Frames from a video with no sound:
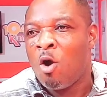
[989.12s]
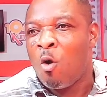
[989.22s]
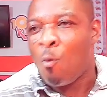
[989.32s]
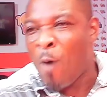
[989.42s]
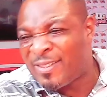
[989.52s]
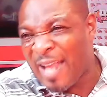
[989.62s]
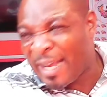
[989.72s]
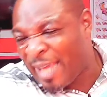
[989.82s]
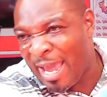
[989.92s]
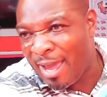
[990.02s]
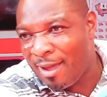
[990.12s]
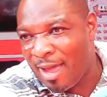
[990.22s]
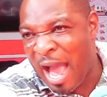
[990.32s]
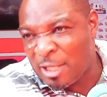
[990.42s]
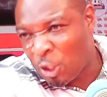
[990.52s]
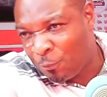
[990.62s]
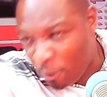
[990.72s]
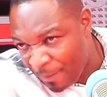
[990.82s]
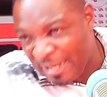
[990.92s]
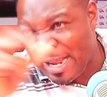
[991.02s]
What cheke how to
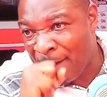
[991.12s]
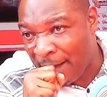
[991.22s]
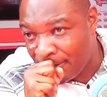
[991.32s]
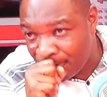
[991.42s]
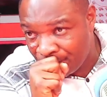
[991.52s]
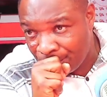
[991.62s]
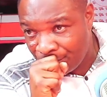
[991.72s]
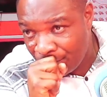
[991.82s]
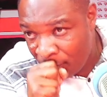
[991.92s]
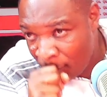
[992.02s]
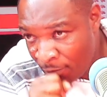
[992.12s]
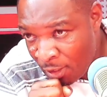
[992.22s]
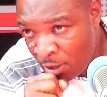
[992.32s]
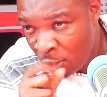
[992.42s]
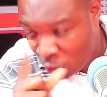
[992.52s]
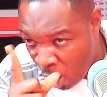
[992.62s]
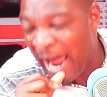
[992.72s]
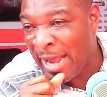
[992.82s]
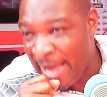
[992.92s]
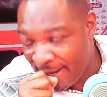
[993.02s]
focus mediema? Score
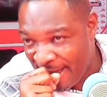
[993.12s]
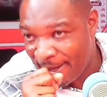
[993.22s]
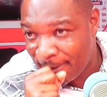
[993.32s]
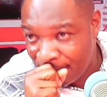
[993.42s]
line you say?